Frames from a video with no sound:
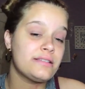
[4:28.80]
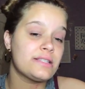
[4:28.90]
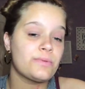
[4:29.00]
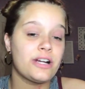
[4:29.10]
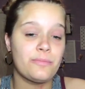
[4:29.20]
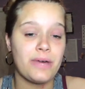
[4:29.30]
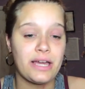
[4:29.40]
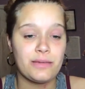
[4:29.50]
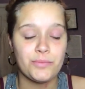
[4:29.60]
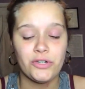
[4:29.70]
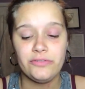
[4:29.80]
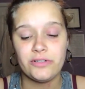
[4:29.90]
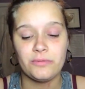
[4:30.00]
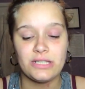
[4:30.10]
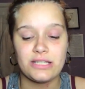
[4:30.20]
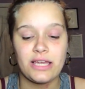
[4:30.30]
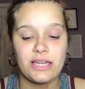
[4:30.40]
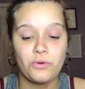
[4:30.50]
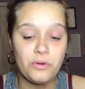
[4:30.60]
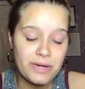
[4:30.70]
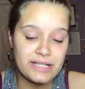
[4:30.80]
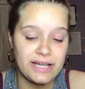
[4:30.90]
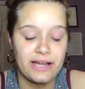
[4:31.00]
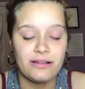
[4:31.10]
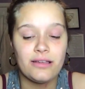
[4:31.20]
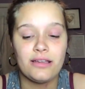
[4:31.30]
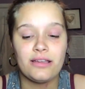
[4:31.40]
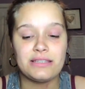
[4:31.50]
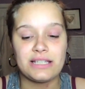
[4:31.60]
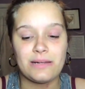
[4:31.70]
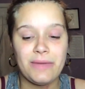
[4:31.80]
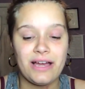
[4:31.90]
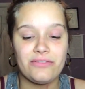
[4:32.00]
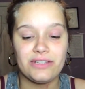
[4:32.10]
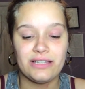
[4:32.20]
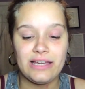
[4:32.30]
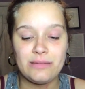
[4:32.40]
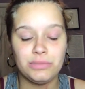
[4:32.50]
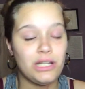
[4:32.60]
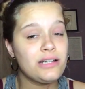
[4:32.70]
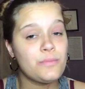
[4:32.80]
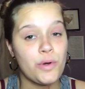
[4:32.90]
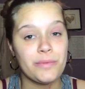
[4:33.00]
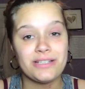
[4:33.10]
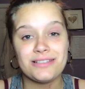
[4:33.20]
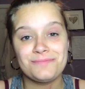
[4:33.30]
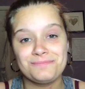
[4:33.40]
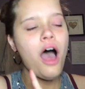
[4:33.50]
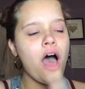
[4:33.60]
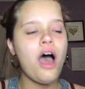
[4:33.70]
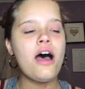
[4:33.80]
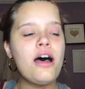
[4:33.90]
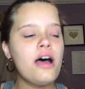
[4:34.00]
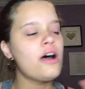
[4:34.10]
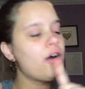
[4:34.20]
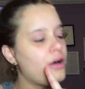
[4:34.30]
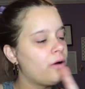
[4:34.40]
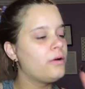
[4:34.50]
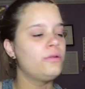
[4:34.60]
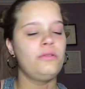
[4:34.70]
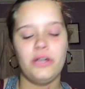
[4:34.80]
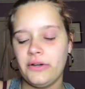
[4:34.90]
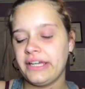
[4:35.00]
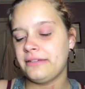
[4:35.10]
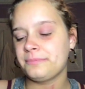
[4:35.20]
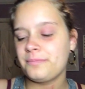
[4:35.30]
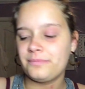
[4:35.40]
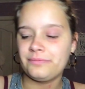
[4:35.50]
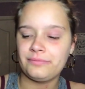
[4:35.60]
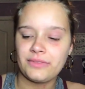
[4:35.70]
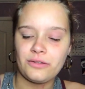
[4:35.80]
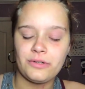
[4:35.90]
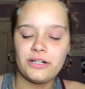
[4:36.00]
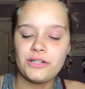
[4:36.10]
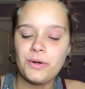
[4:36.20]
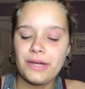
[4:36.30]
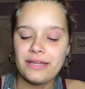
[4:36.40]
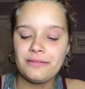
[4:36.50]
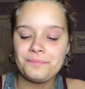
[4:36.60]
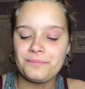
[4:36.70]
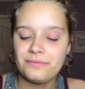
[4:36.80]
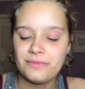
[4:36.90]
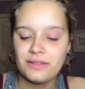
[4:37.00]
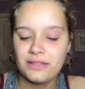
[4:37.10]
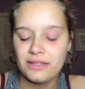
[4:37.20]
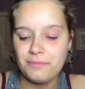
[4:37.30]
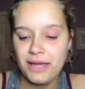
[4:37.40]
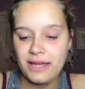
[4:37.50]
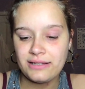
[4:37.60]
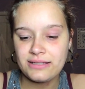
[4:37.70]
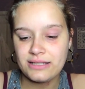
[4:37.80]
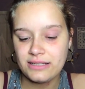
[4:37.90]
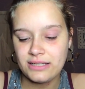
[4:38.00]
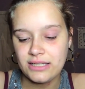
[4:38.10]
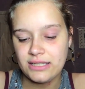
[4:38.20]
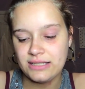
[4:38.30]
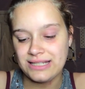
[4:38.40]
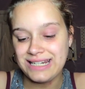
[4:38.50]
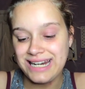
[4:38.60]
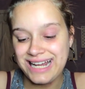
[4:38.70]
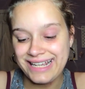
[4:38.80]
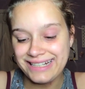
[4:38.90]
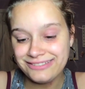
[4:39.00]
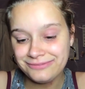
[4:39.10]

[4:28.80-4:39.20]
is where my boyfriend would say, or my dad, that I'm having a blonde moment. Uh-oh. Okay, we are going, the max is 9.